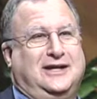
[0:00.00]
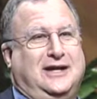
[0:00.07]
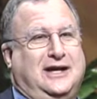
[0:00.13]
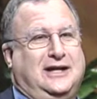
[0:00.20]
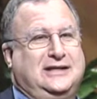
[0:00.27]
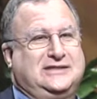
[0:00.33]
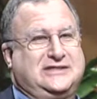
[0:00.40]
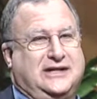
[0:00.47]

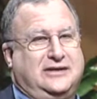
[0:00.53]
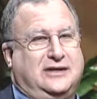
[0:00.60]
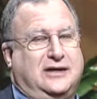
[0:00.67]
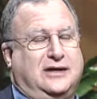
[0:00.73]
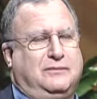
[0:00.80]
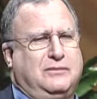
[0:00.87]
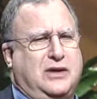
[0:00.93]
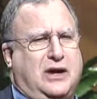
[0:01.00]
And he said,
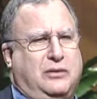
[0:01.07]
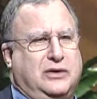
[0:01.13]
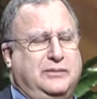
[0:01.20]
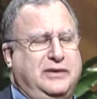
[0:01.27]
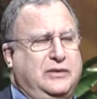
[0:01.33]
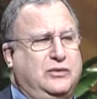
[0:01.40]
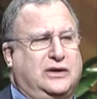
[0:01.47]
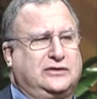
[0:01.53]
I want to
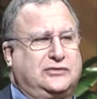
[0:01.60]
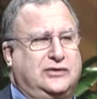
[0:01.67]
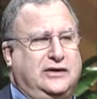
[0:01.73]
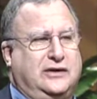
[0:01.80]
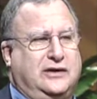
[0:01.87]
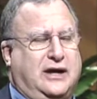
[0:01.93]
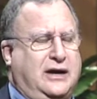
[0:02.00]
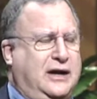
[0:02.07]
meet Walter
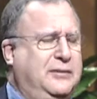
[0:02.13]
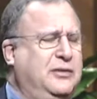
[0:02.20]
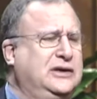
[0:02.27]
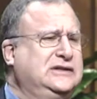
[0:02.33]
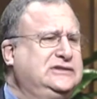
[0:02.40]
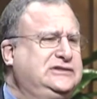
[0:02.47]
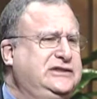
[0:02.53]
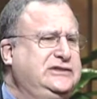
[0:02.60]
Ritter. I want
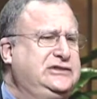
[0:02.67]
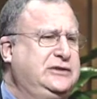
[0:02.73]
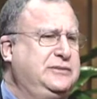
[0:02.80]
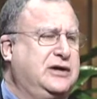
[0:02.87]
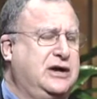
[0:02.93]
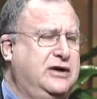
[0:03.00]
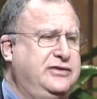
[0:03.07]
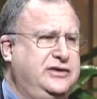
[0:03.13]
to see Gene
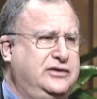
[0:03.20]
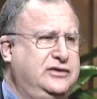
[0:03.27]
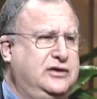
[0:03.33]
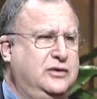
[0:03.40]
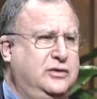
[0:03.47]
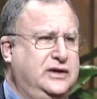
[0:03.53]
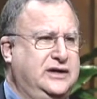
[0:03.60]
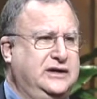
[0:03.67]
McCarthy. Do you know
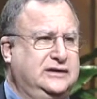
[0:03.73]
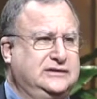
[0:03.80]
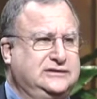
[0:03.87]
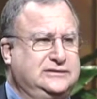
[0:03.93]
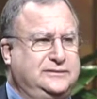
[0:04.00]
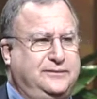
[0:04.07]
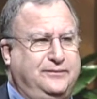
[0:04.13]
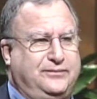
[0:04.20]
where he is?
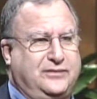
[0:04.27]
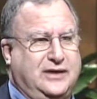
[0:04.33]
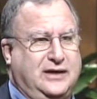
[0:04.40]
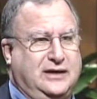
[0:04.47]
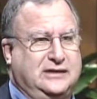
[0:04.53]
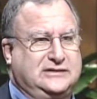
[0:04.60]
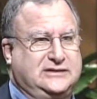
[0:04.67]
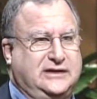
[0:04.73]

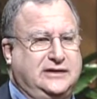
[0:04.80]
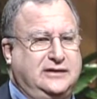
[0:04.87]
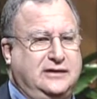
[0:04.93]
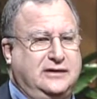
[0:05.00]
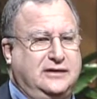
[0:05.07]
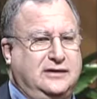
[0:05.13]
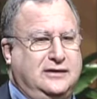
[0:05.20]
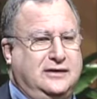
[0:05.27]
And I said,
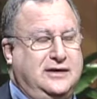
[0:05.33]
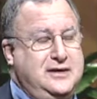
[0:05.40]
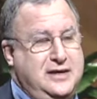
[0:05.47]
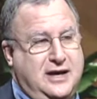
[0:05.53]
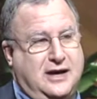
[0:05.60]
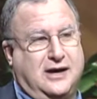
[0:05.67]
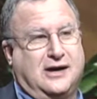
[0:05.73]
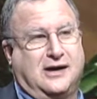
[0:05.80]

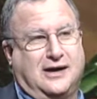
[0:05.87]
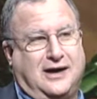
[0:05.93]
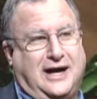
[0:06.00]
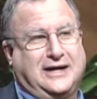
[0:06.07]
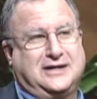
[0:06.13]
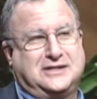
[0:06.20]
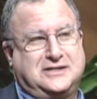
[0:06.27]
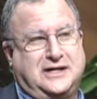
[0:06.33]
yeah, I
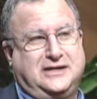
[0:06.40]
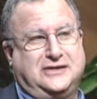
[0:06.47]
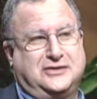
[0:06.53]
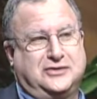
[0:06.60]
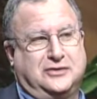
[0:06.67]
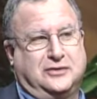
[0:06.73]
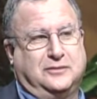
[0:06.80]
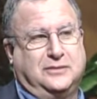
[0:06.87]
can take you
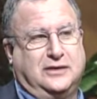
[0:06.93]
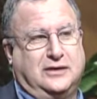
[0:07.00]
to him.